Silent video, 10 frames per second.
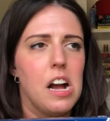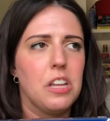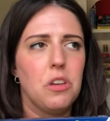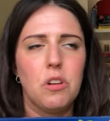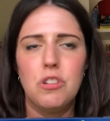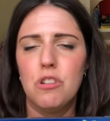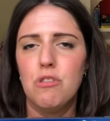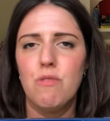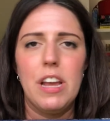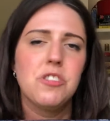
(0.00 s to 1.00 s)
You can
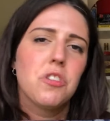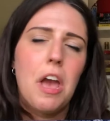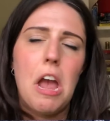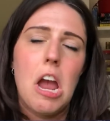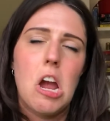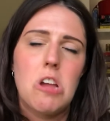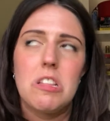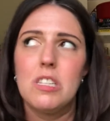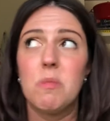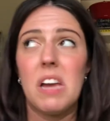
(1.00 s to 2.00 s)
do angel hair,
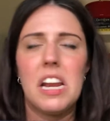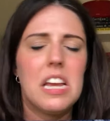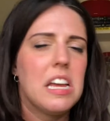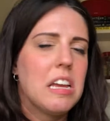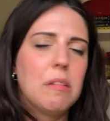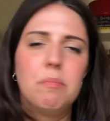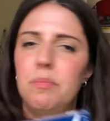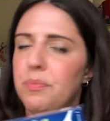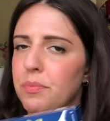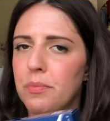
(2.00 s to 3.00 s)
thin spaghetti,
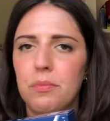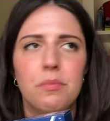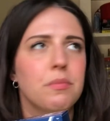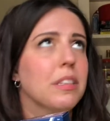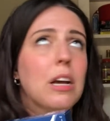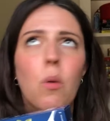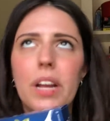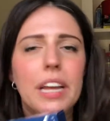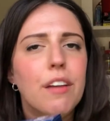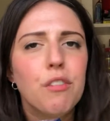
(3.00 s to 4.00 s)

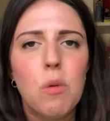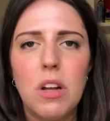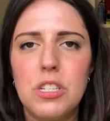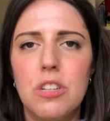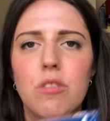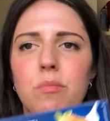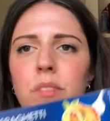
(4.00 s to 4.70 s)
linguine if you want to.